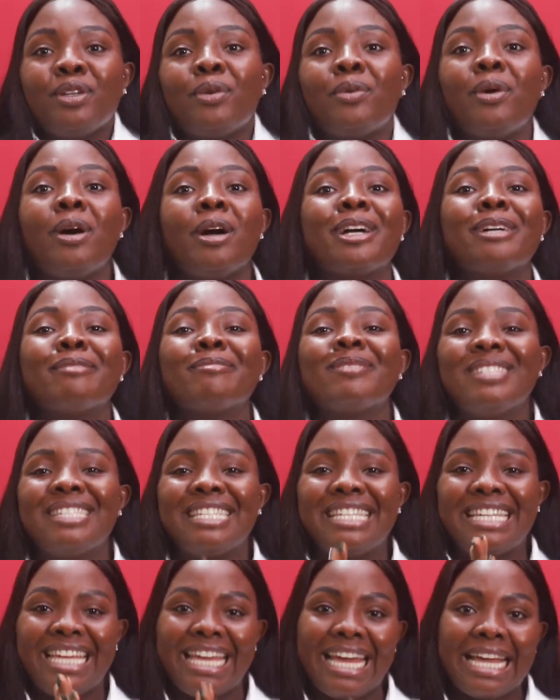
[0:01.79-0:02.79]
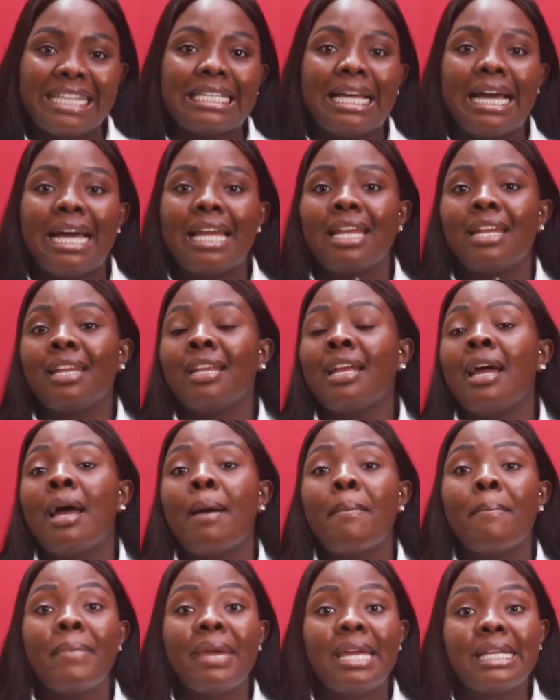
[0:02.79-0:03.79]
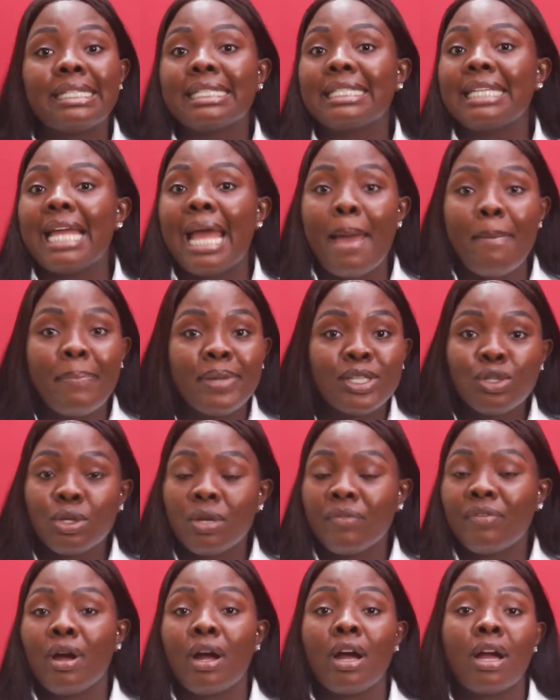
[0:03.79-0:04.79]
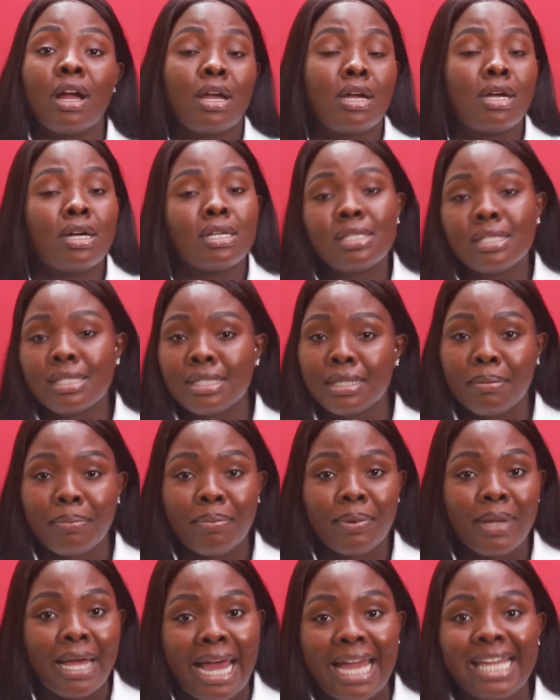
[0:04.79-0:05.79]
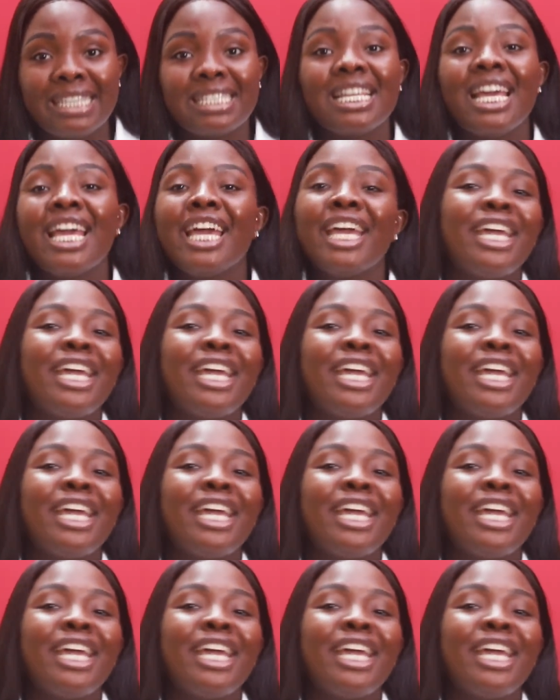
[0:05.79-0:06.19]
You're welcome to yet another amazing episode of our gossip, guys.